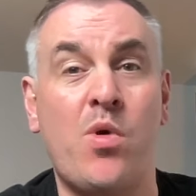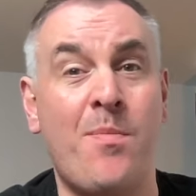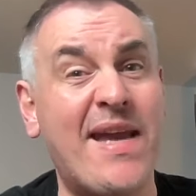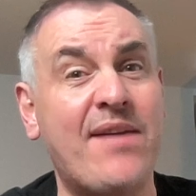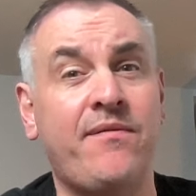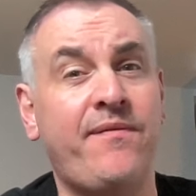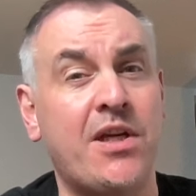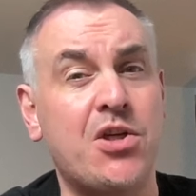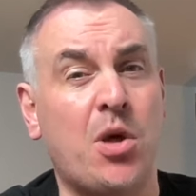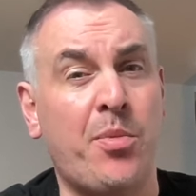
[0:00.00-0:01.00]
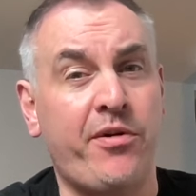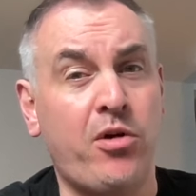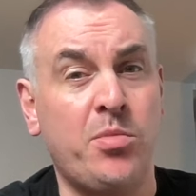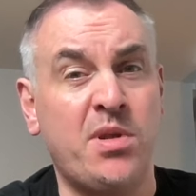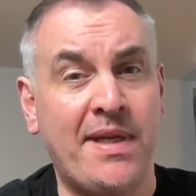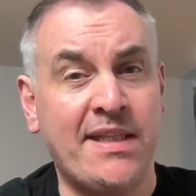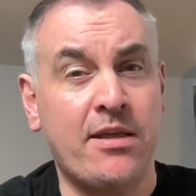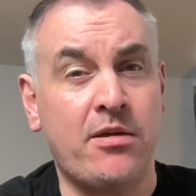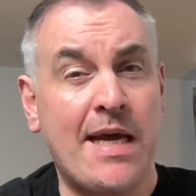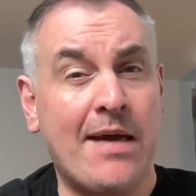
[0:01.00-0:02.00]
We may even finish top of the group depending
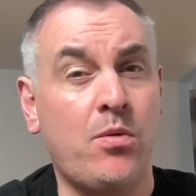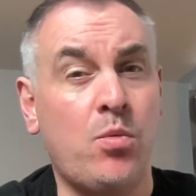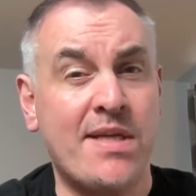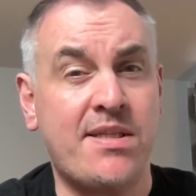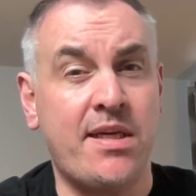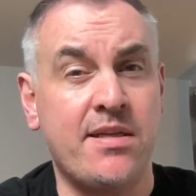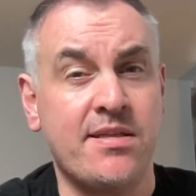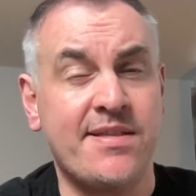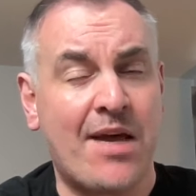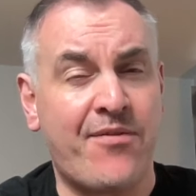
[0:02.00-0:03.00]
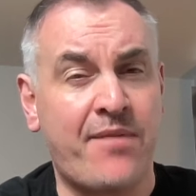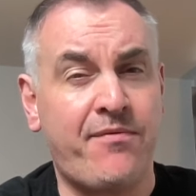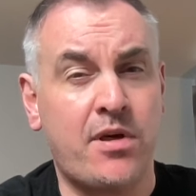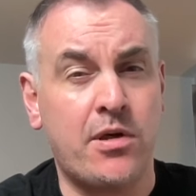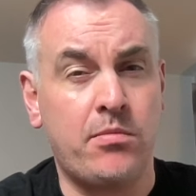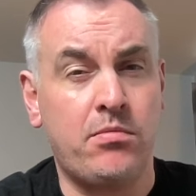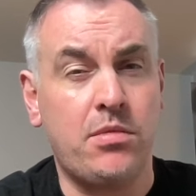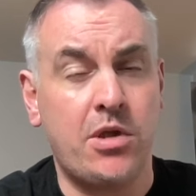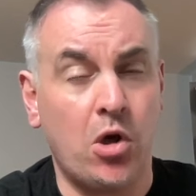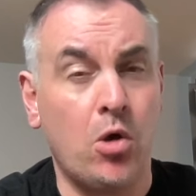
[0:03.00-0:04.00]
on how West Indies and South Africa
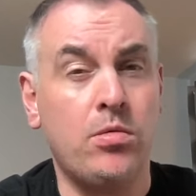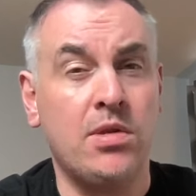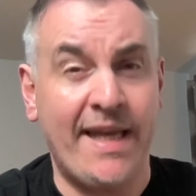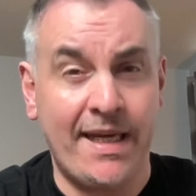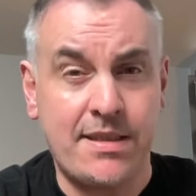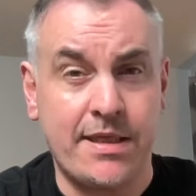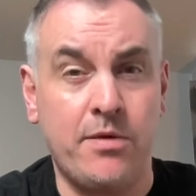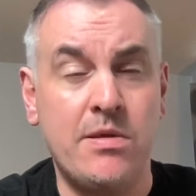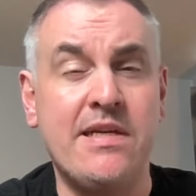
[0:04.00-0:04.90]
go later.